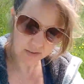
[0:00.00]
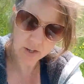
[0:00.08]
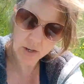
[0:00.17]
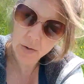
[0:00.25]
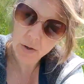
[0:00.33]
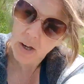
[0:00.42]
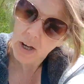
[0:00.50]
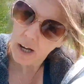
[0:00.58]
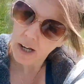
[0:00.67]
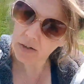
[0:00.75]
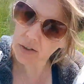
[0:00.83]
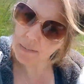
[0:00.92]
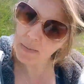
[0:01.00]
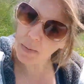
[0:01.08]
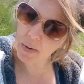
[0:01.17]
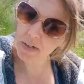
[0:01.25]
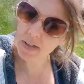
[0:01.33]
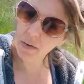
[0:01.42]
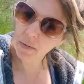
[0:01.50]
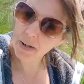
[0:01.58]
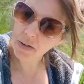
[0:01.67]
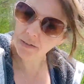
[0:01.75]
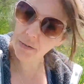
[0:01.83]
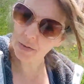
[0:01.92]
So I shall keep you posted on
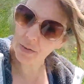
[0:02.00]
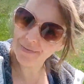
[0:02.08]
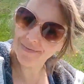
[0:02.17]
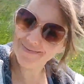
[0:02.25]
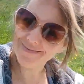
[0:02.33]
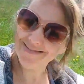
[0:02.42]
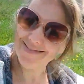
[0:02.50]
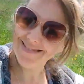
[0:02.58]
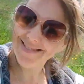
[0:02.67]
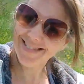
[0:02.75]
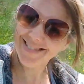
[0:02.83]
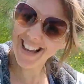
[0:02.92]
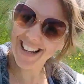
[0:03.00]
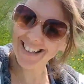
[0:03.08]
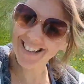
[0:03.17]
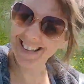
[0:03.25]
my travels. Thanks.